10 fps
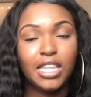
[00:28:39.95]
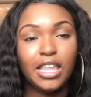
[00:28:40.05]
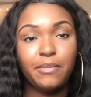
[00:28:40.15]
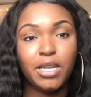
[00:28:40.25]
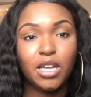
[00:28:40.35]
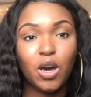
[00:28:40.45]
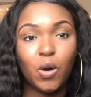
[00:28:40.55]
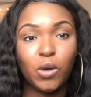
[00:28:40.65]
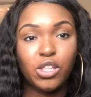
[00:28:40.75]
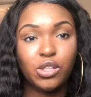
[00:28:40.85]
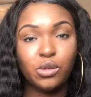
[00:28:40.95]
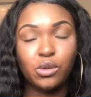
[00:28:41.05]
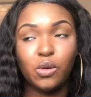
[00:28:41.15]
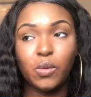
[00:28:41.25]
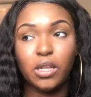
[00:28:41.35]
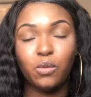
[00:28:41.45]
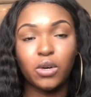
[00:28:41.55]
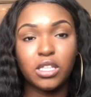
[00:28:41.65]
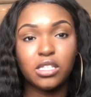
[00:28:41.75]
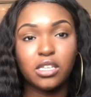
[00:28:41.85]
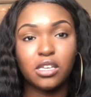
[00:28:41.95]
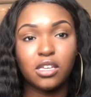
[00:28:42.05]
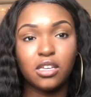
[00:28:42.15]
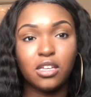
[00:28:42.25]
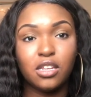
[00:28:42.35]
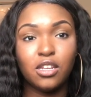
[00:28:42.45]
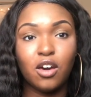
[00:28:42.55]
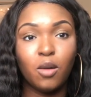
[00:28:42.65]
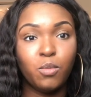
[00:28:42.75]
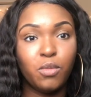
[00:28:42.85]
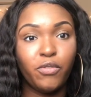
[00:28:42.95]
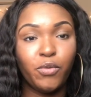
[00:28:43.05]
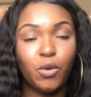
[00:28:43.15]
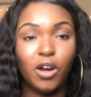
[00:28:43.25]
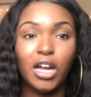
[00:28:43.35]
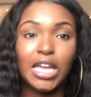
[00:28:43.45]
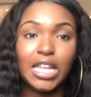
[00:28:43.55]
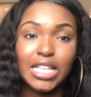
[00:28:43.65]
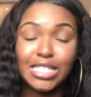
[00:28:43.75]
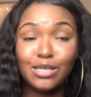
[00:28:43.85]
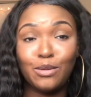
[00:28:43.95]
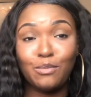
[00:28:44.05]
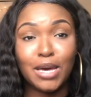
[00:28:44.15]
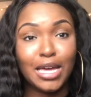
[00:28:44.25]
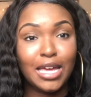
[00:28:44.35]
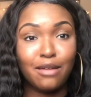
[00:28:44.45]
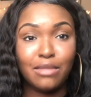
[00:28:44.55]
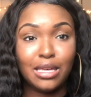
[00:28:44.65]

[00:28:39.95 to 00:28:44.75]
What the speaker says: Let me know what you would want to know before getting to Miami,